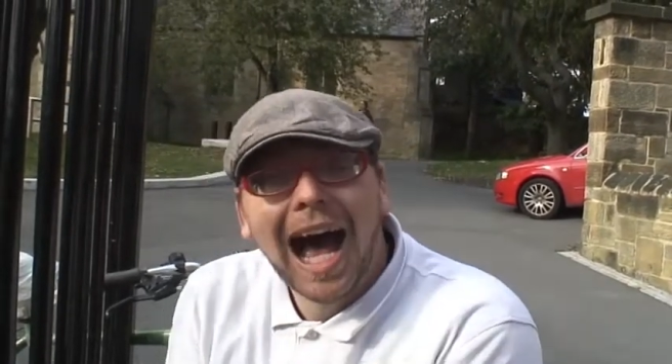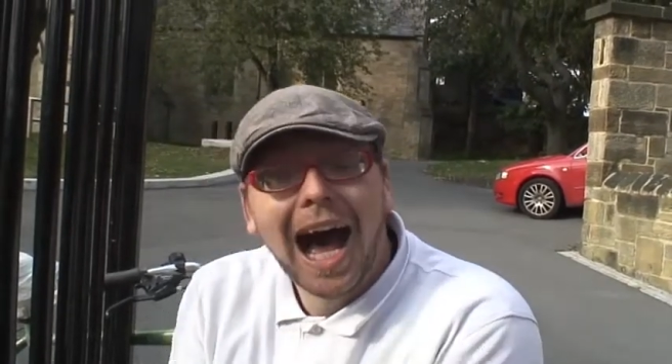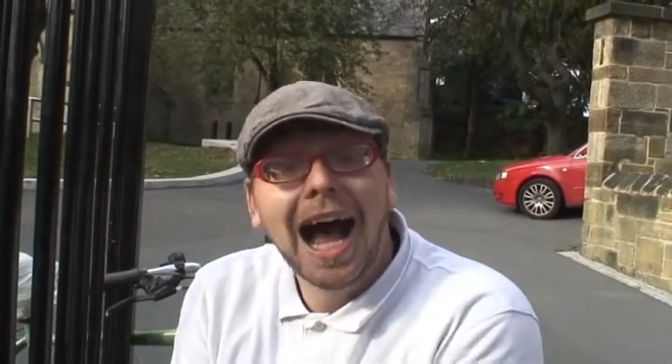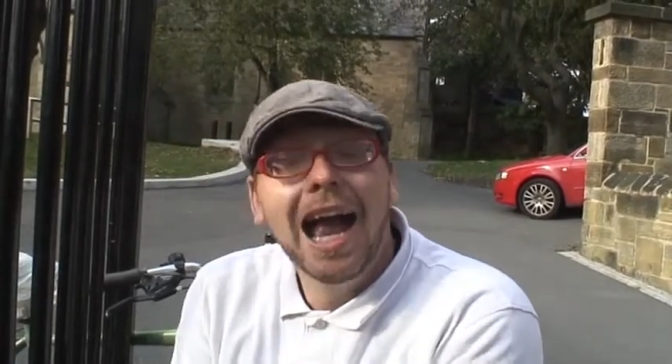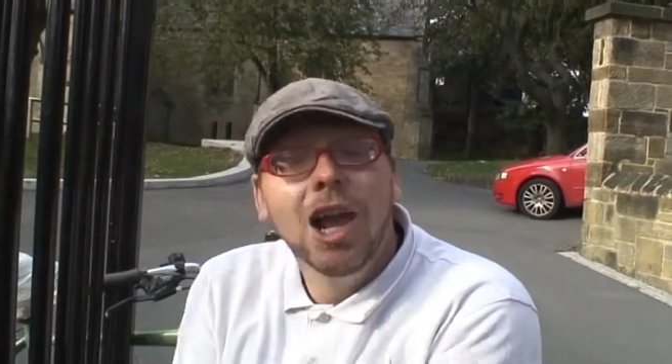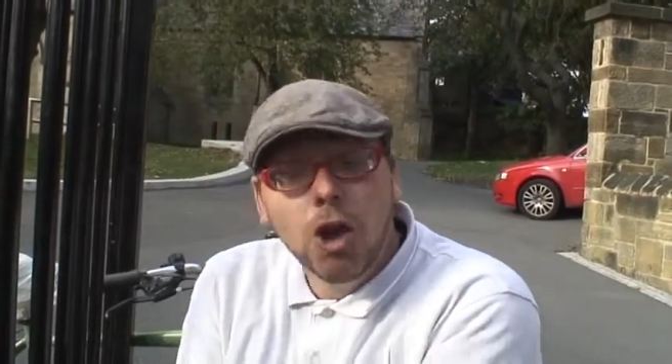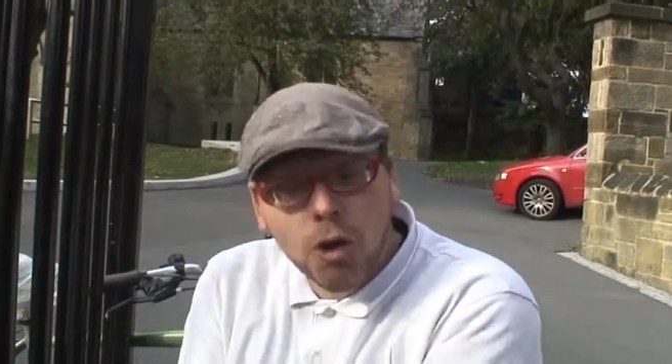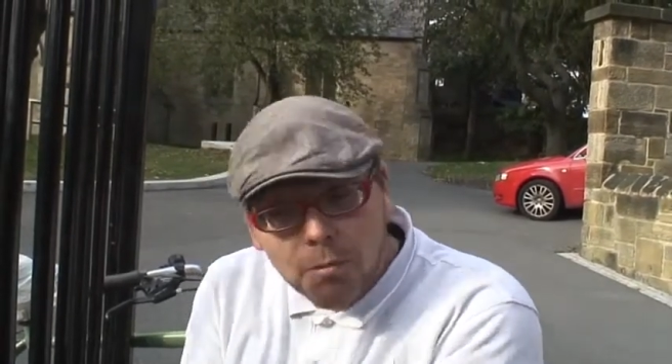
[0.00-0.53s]

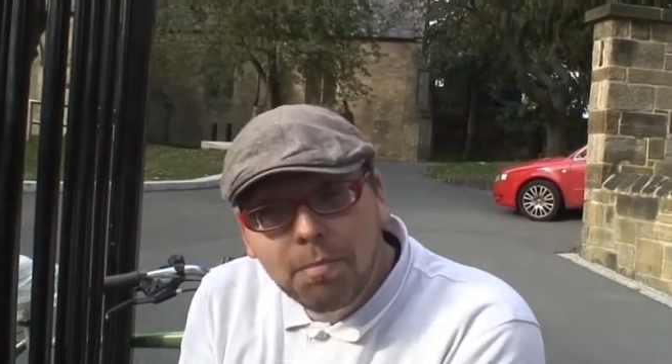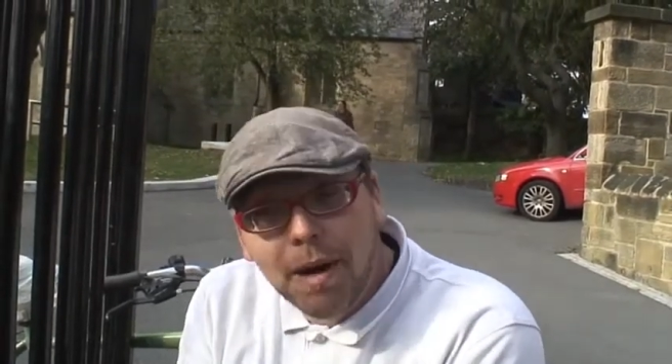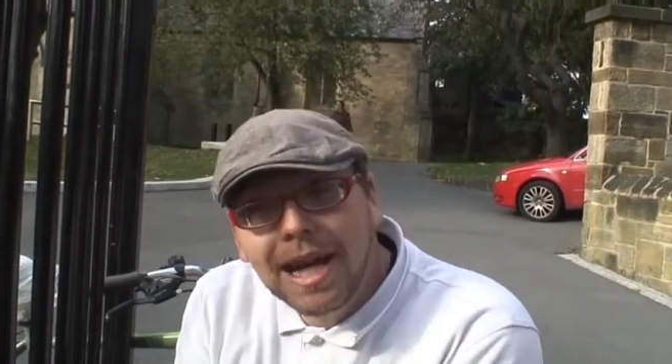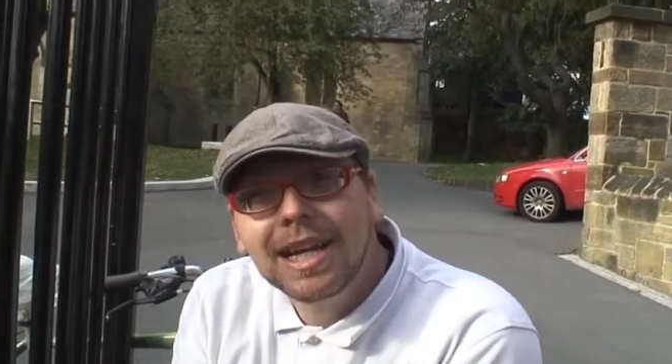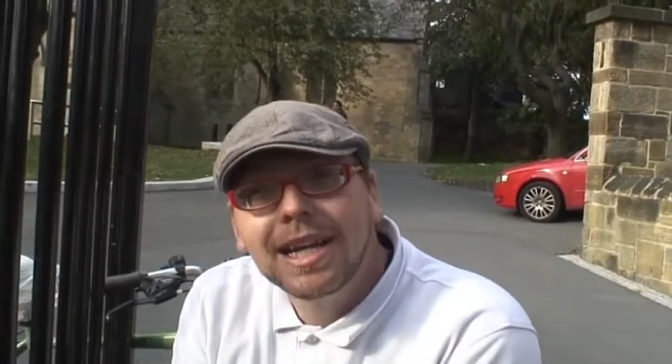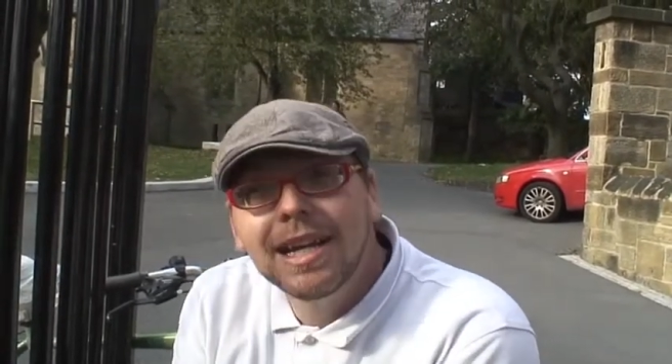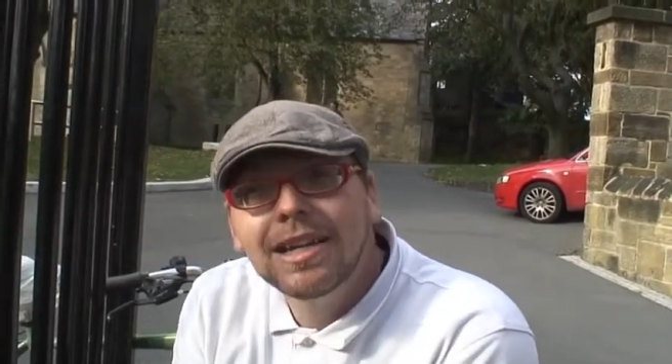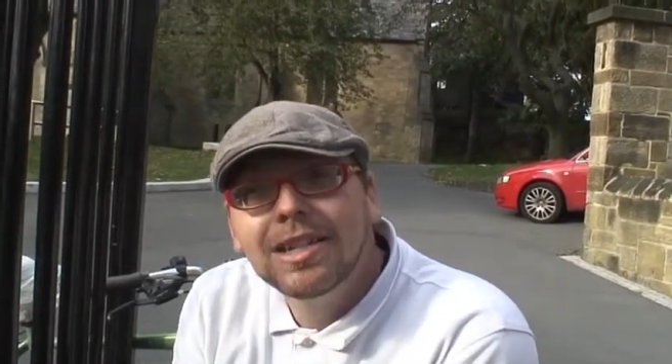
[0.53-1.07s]
I love
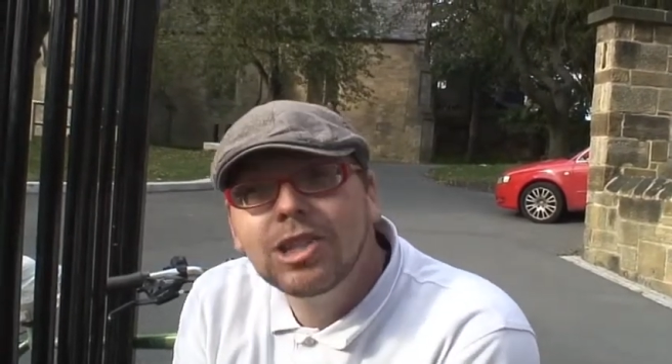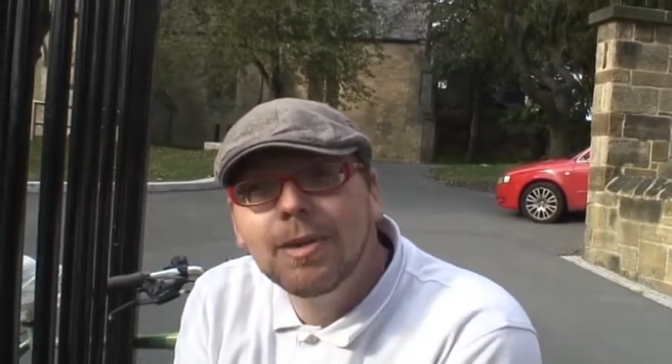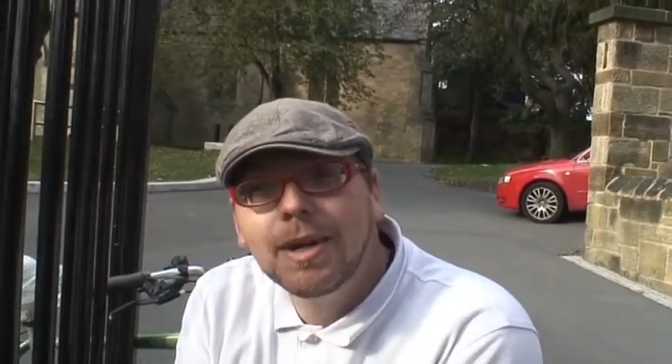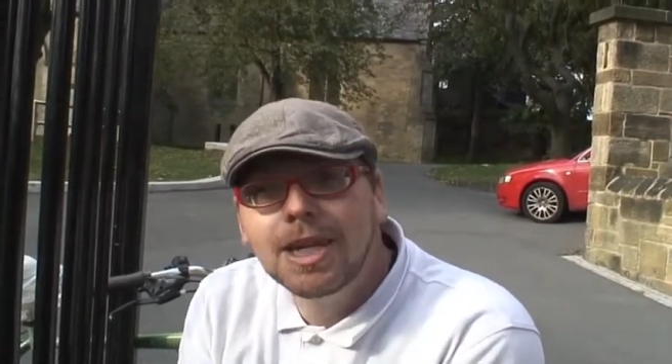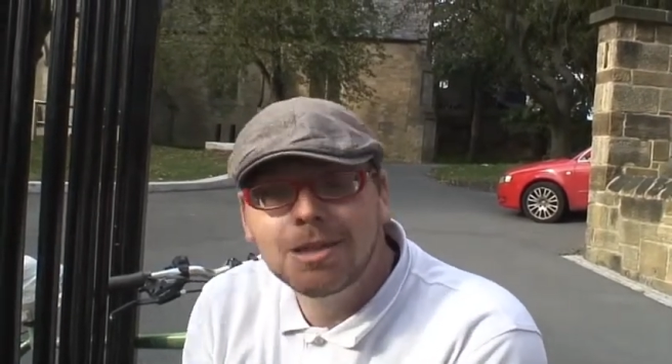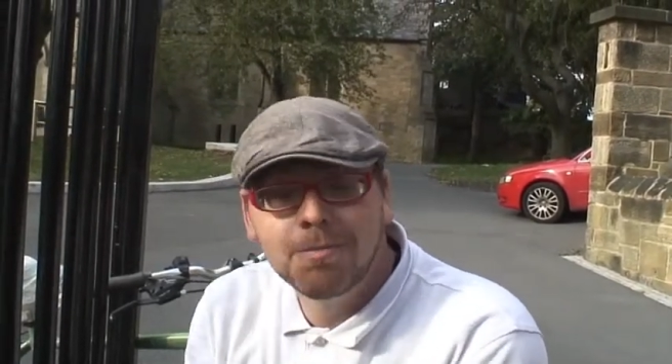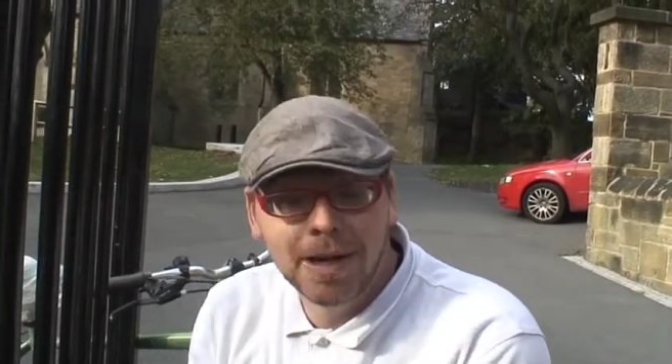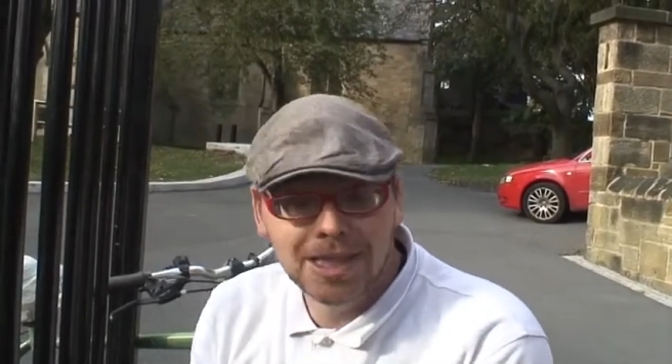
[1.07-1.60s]
Byker.
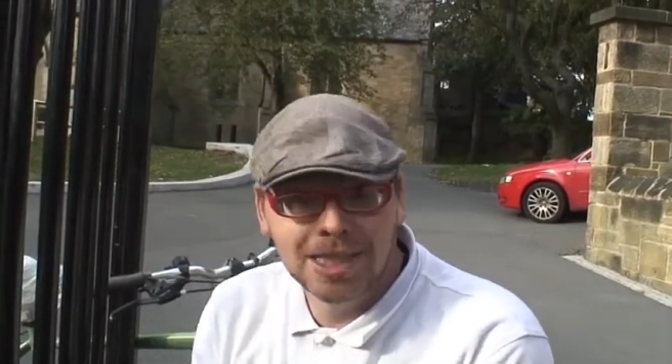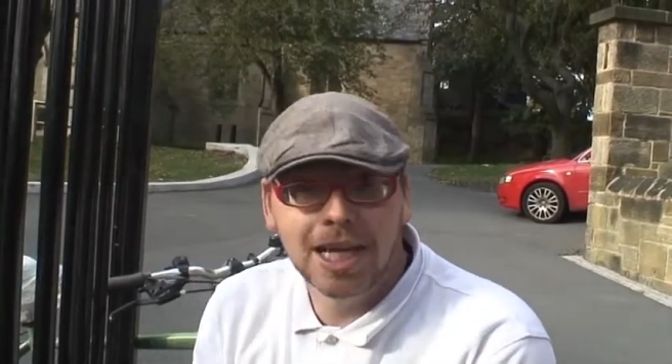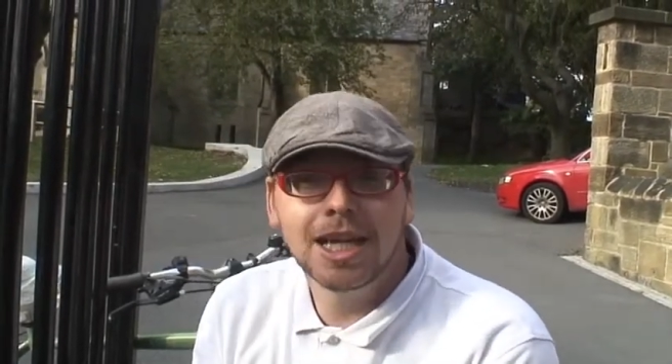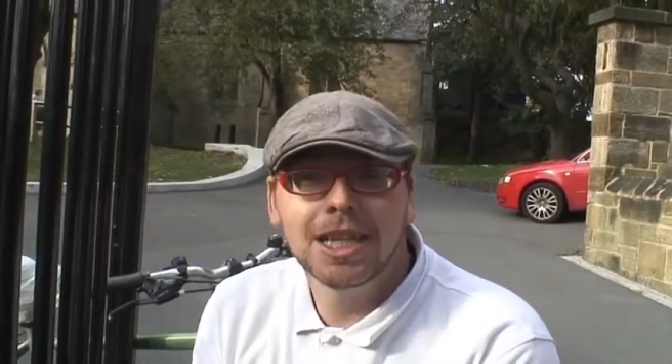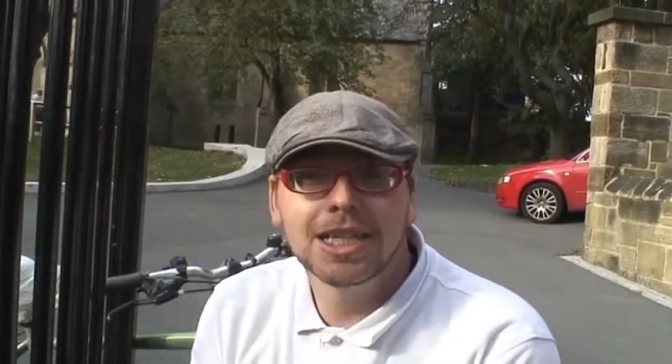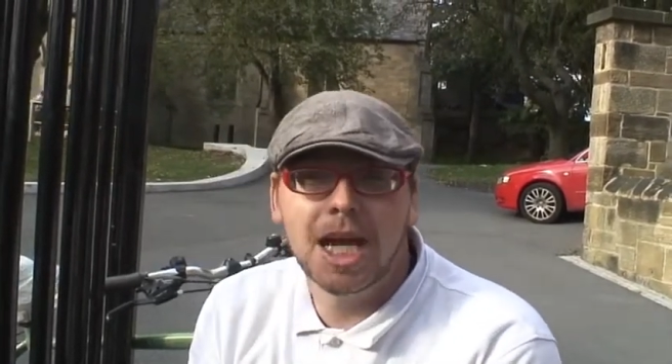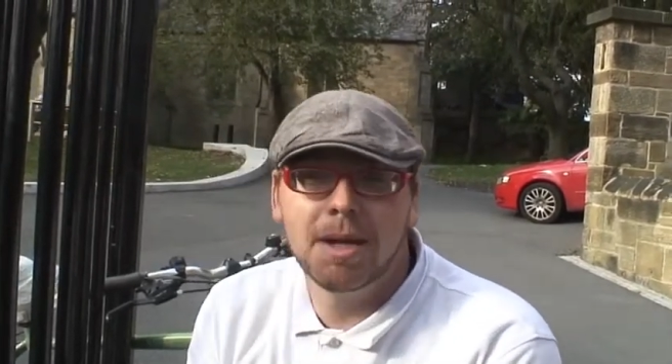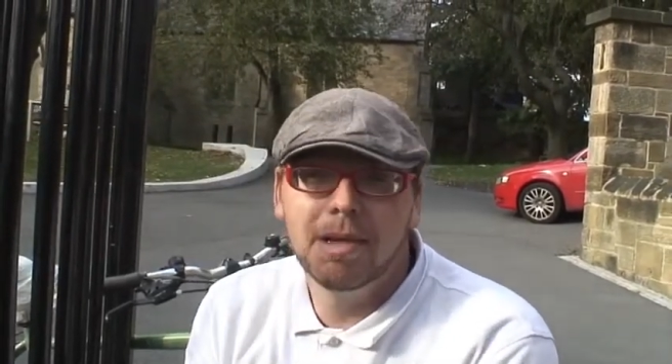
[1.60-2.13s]
It's my
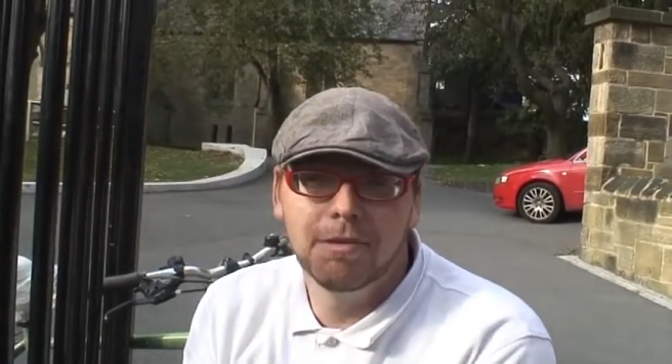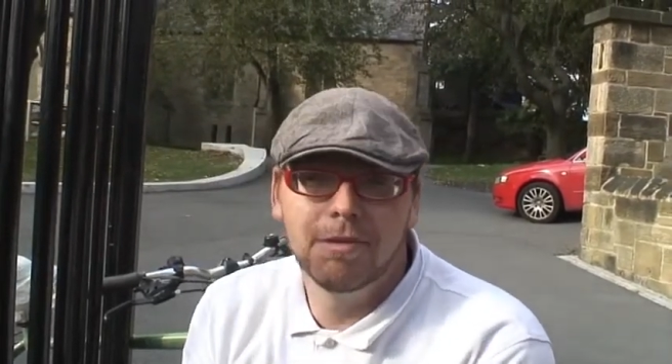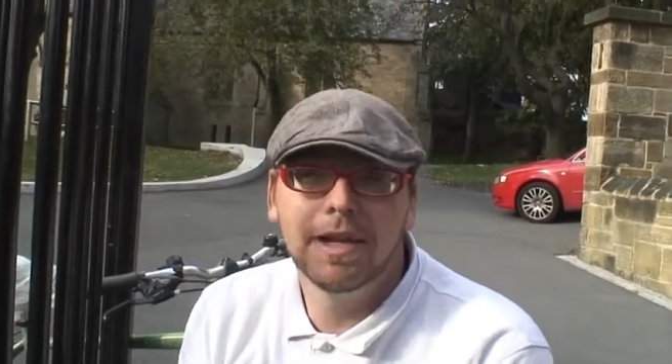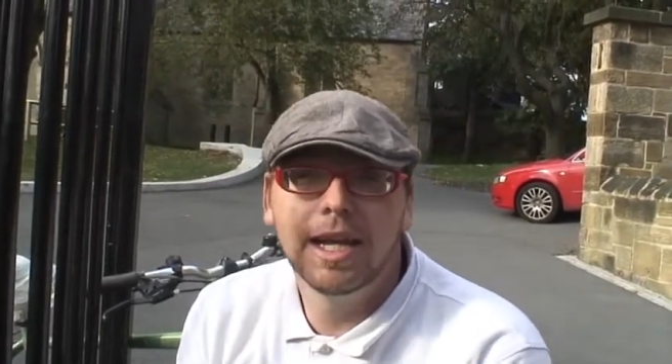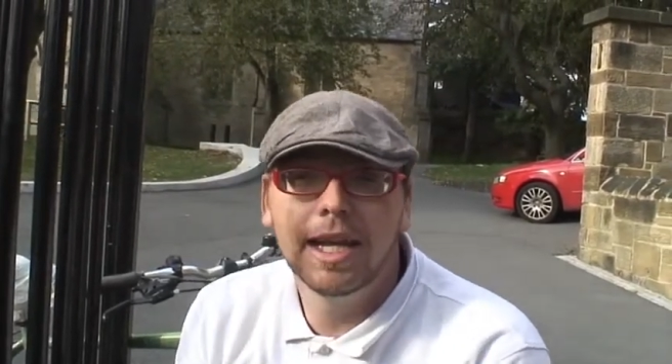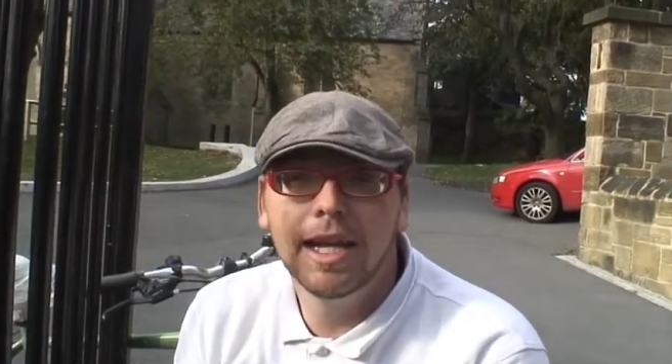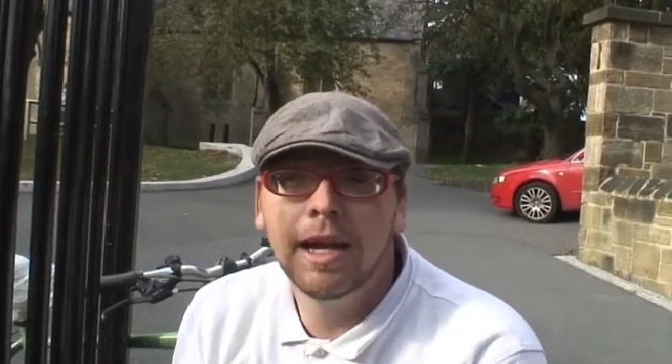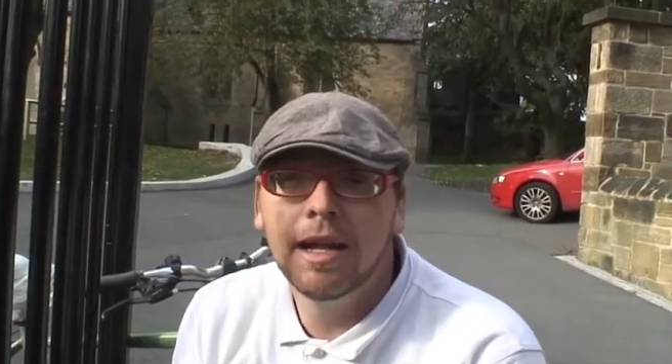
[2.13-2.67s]
second time living
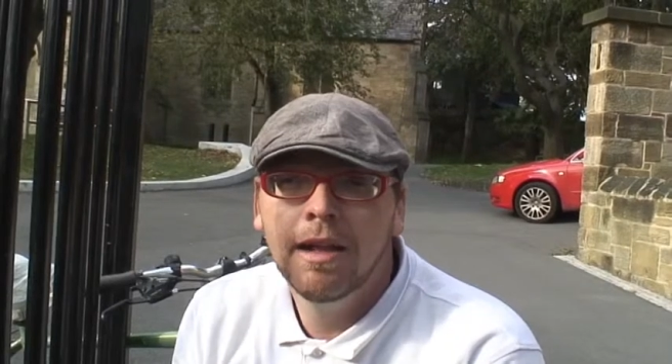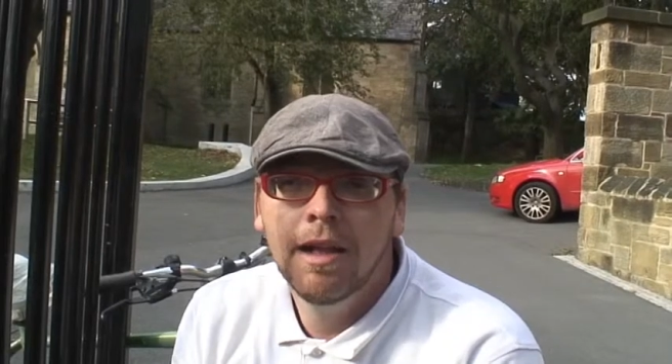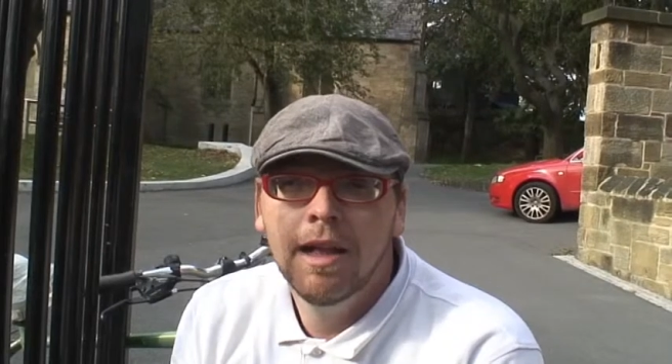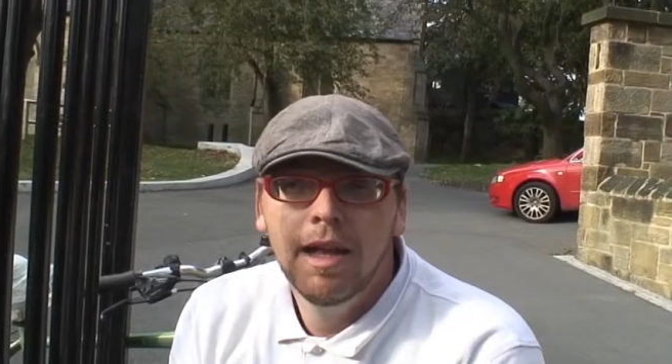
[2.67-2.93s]
here.